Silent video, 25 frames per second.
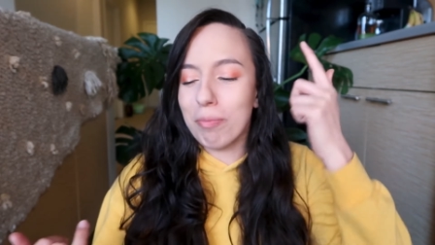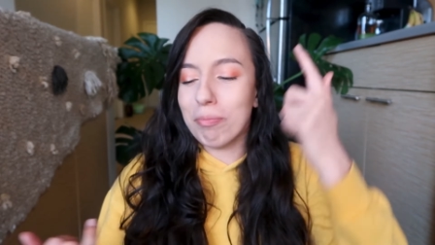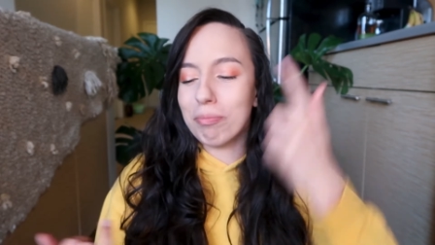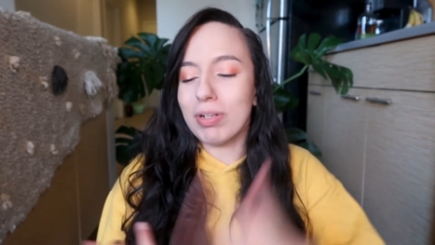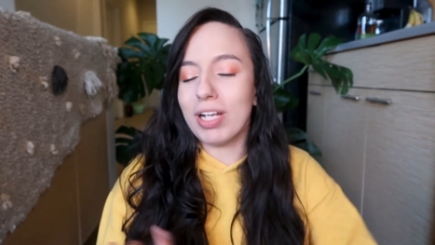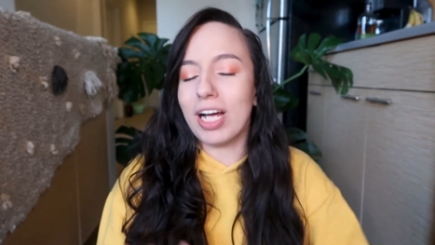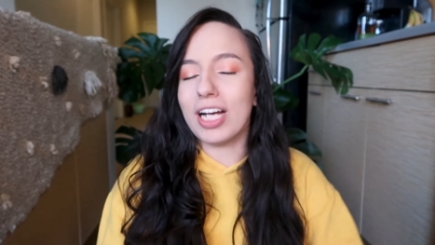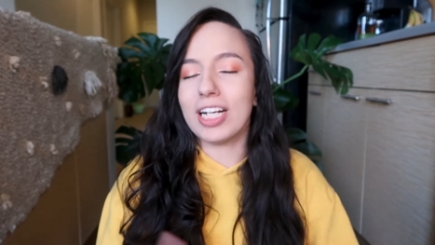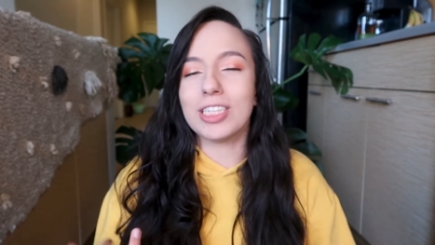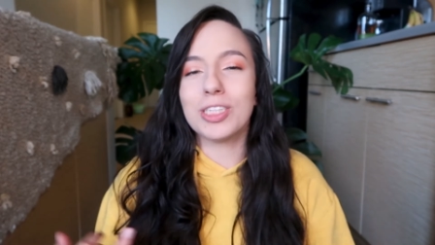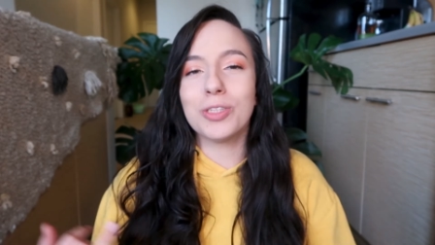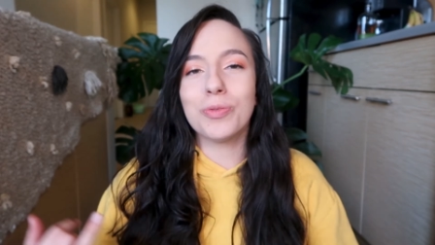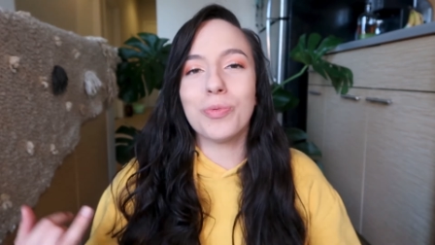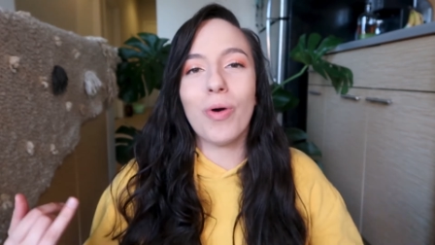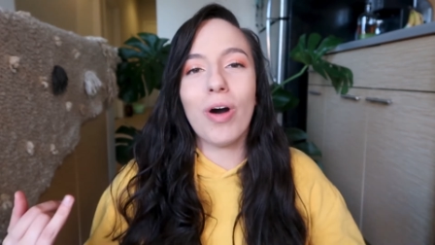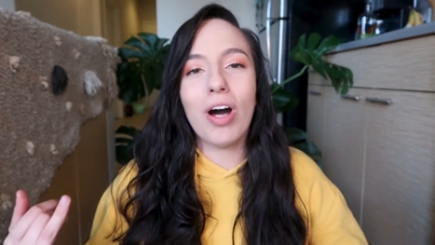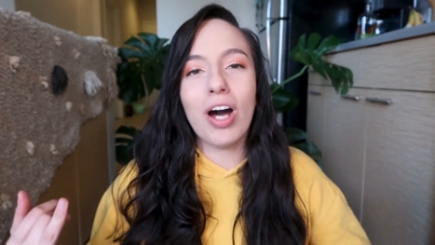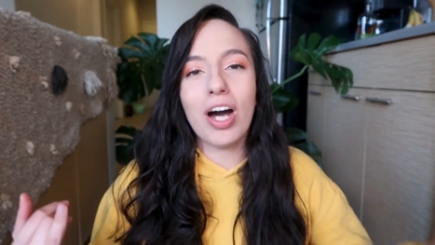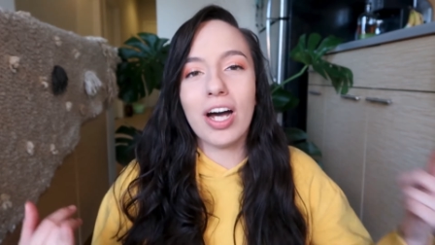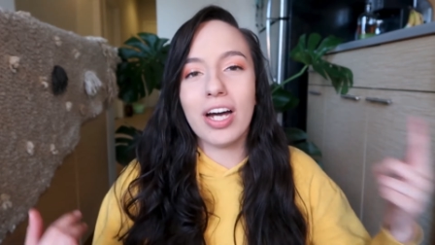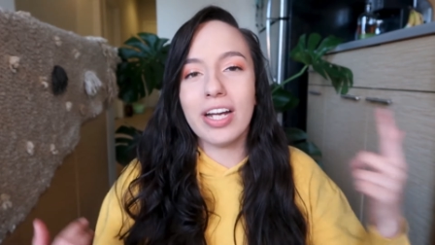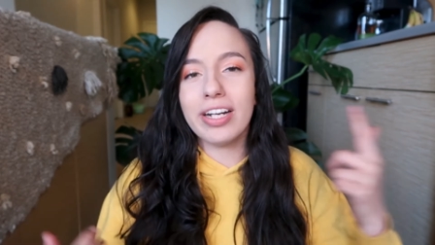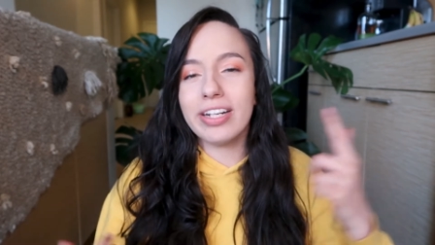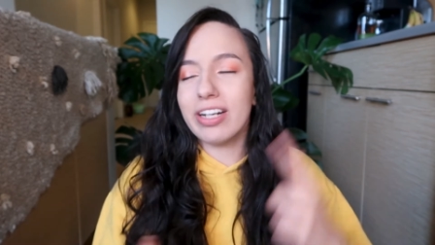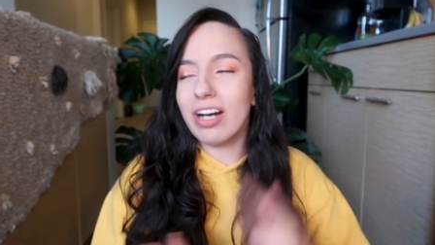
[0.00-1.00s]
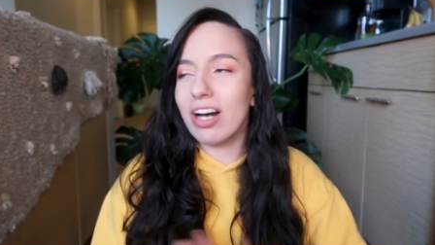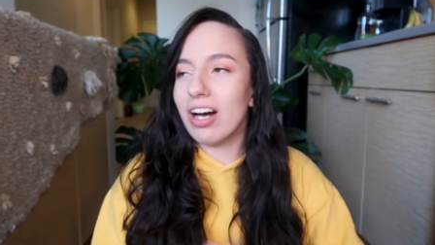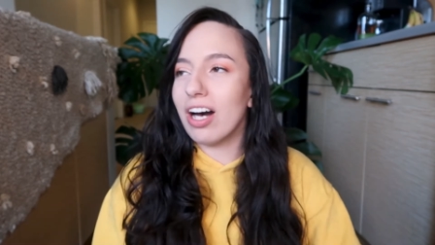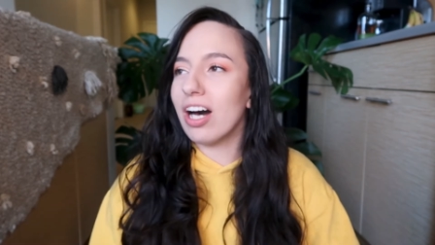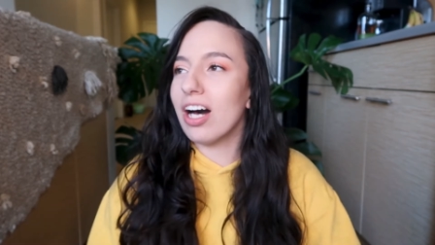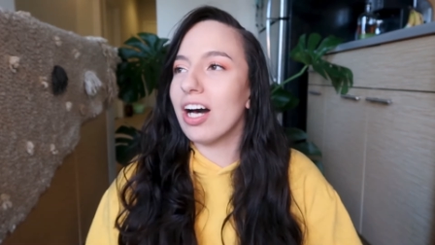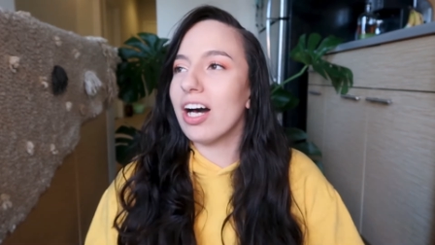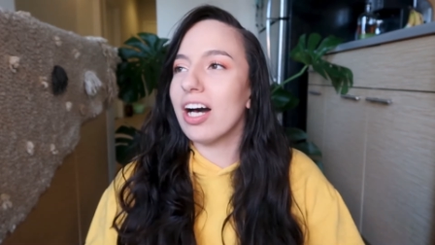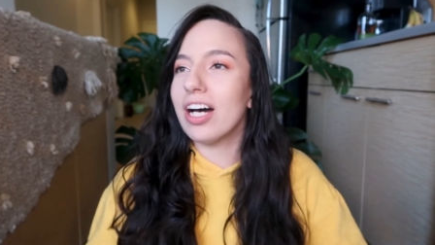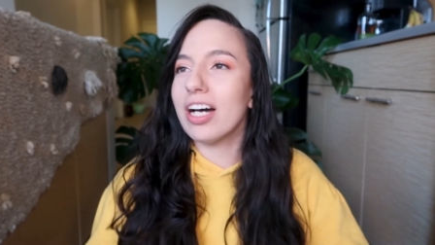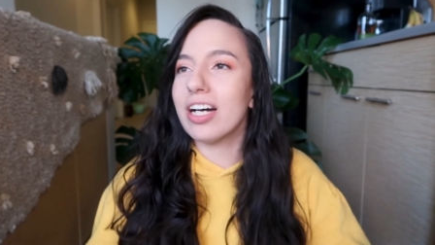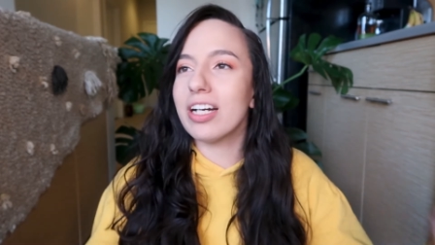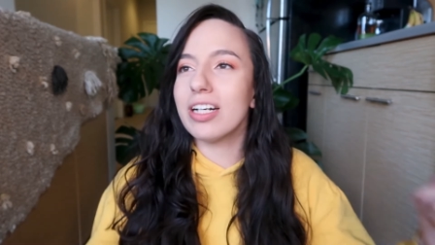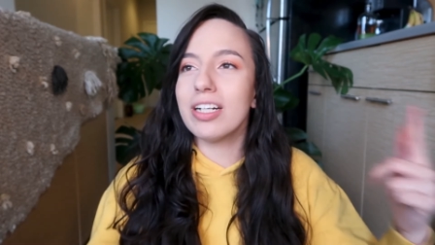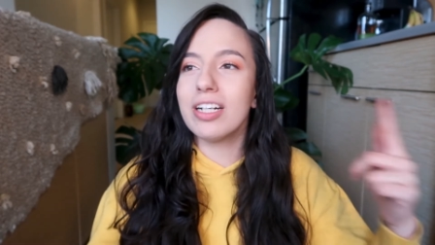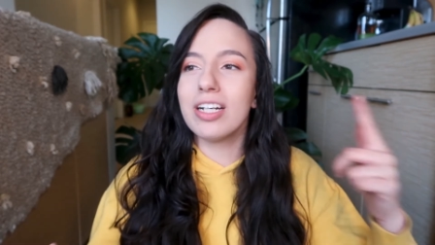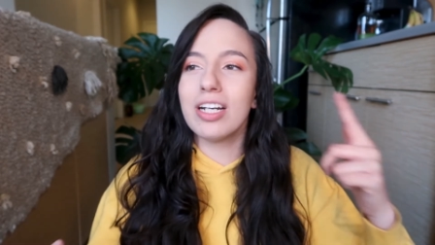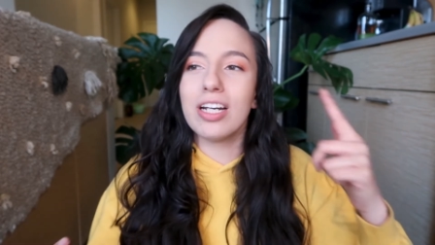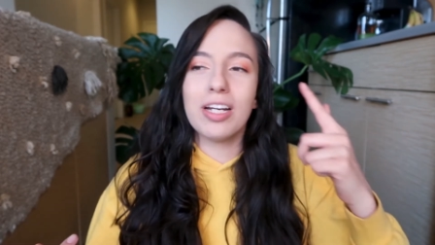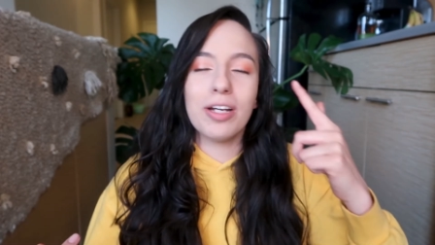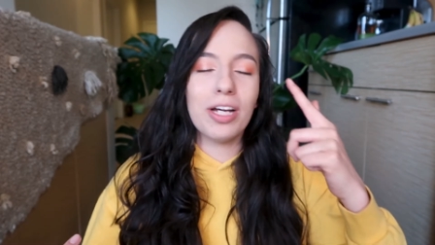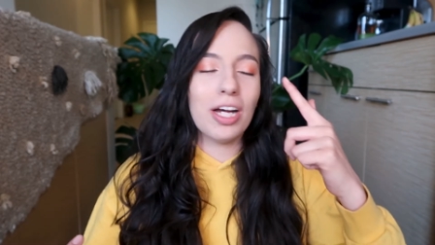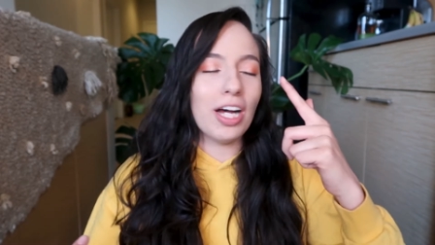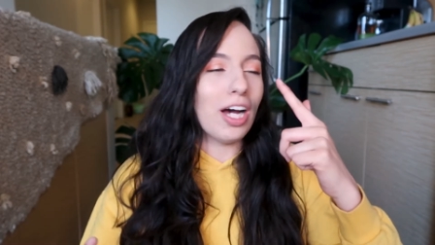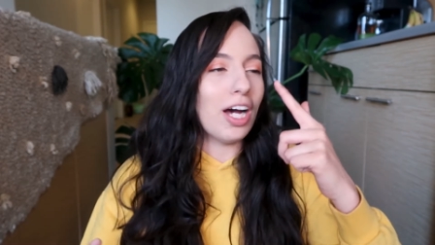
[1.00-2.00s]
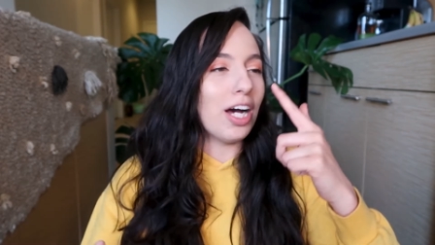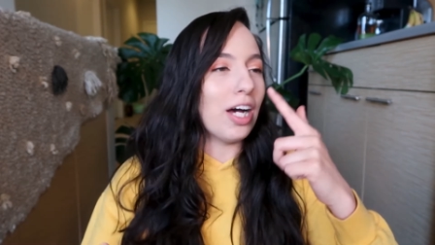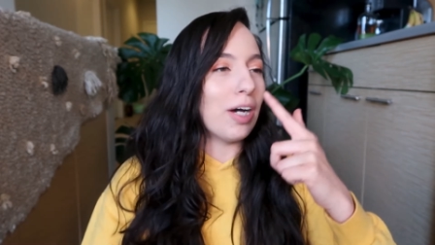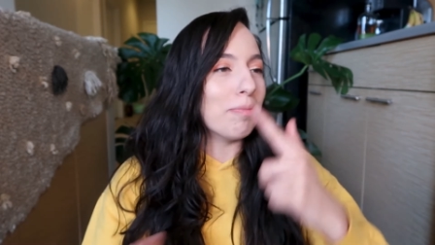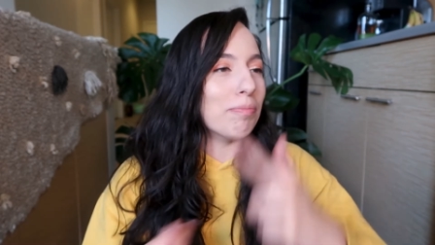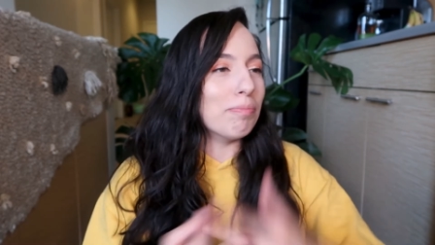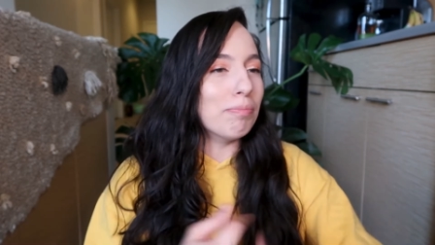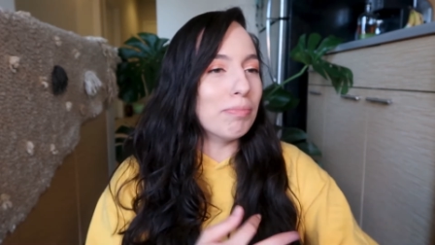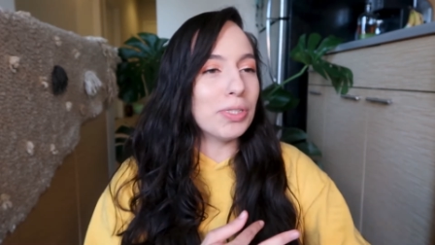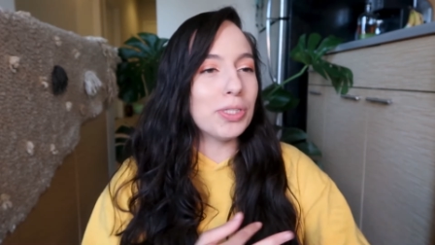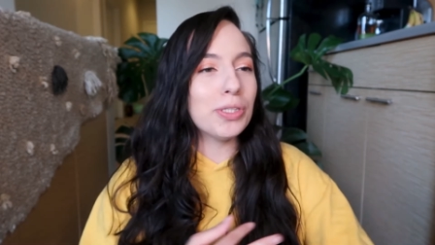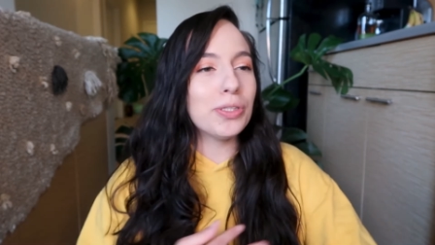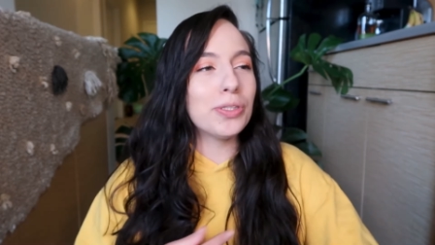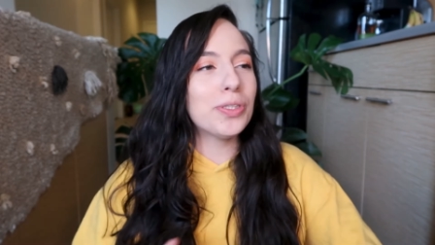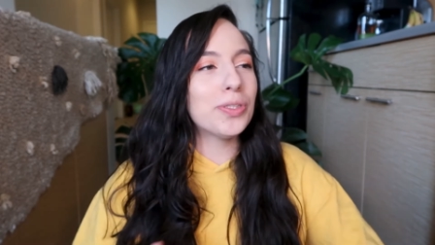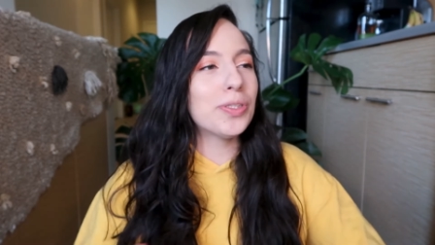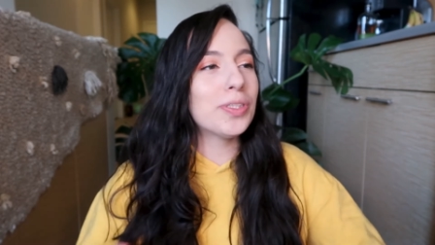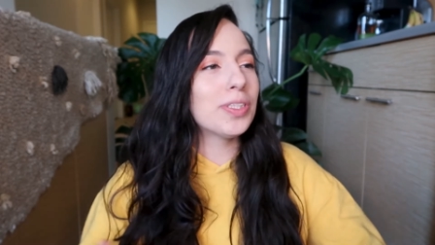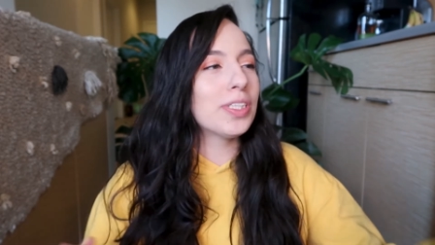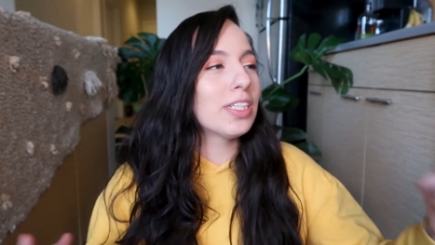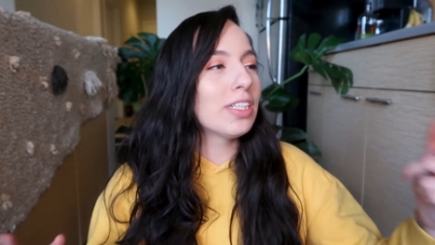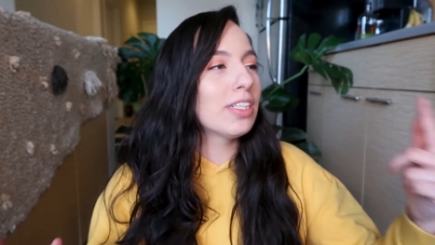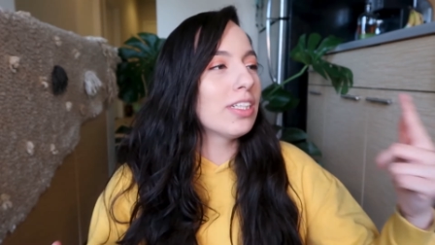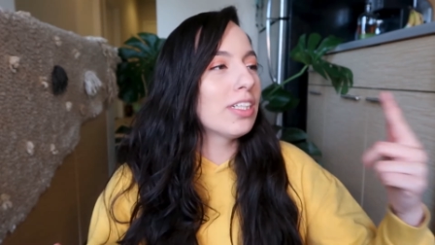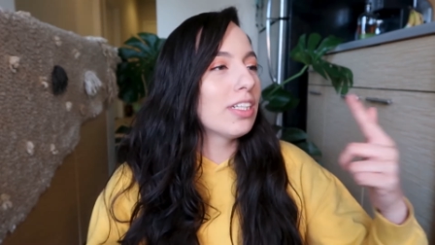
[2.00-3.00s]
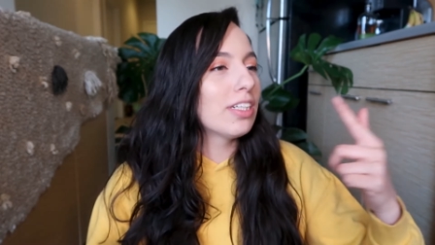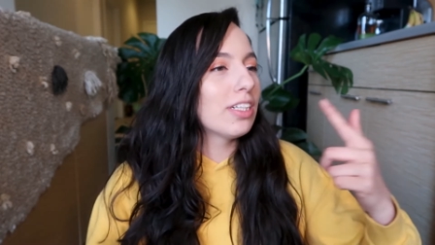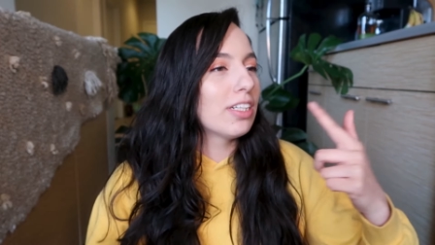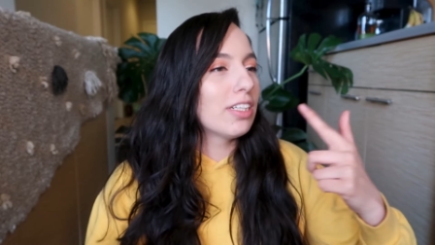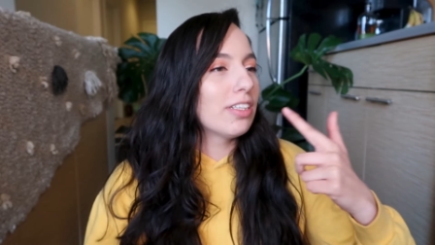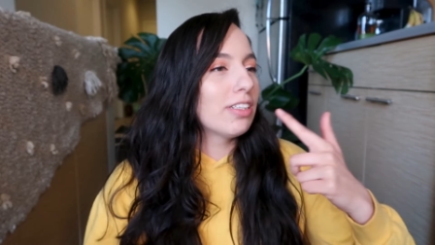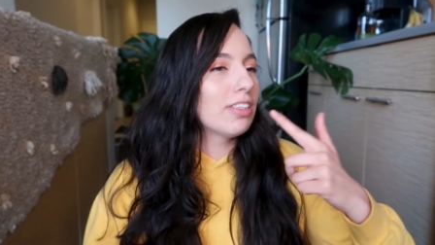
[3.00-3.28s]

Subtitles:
Black Swan on, Moon,